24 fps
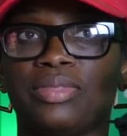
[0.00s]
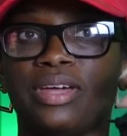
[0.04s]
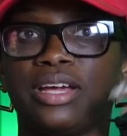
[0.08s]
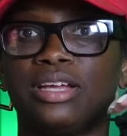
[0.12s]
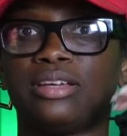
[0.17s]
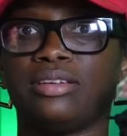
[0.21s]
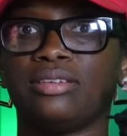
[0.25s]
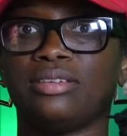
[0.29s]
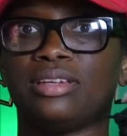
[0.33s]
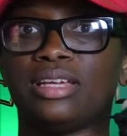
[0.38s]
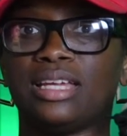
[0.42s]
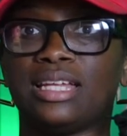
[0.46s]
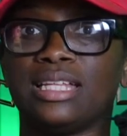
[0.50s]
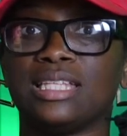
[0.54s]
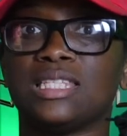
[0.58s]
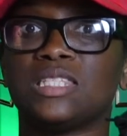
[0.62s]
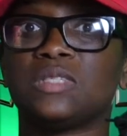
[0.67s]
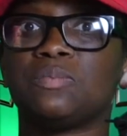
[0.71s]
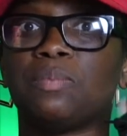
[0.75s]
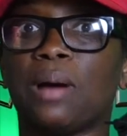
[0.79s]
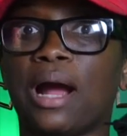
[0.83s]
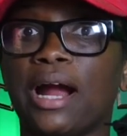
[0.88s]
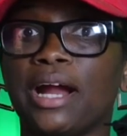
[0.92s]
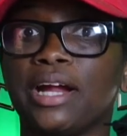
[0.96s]
that
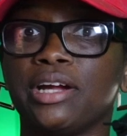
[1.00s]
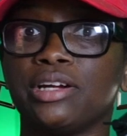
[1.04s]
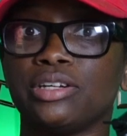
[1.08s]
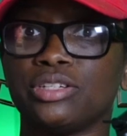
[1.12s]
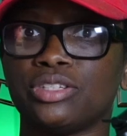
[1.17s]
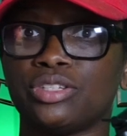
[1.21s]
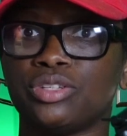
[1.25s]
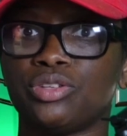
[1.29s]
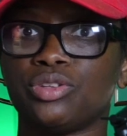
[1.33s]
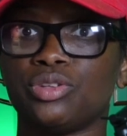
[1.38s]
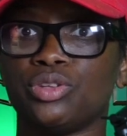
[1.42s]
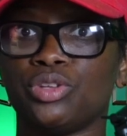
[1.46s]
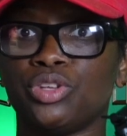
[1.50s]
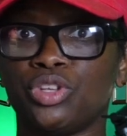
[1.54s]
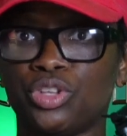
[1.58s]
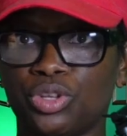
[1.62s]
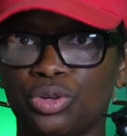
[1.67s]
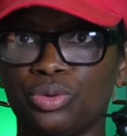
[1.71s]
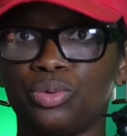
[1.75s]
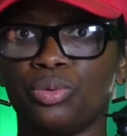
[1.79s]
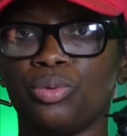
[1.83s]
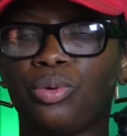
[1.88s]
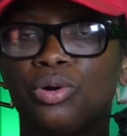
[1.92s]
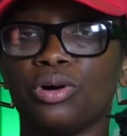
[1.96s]
inspires
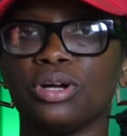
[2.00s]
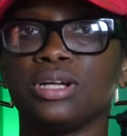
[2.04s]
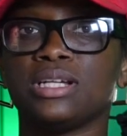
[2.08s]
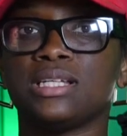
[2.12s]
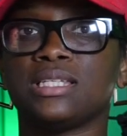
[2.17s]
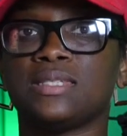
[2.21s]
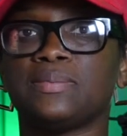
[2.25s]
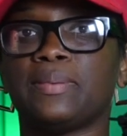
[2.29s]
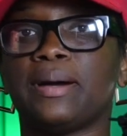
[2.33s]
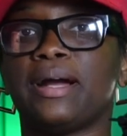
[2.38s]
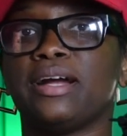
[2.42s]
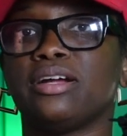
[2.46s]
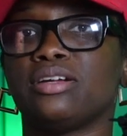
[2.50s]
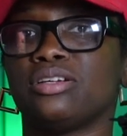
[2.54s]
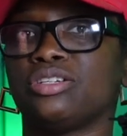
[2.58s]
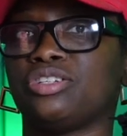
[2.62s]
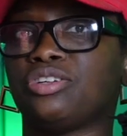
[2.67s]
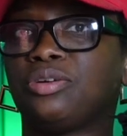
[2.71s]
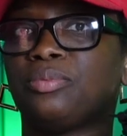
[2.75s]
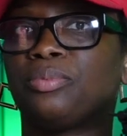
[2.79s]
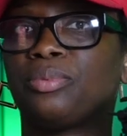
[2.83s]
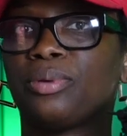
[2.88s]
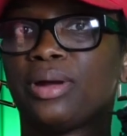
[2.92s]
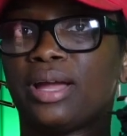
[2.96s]
you or inspires
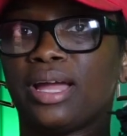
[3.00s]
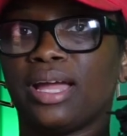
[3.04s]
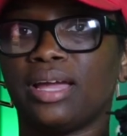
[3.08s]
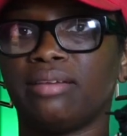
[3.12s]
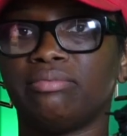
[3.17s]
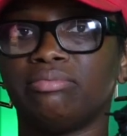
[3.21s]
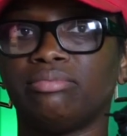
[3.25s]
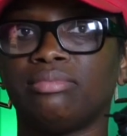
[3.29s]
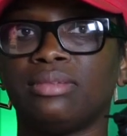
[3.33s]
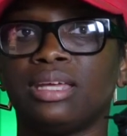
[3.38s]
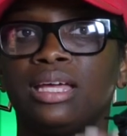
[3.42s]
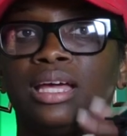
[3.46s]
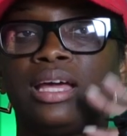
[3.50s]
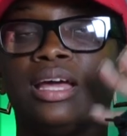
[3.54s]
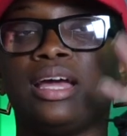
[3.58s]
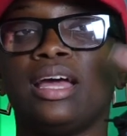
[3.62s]
your brand.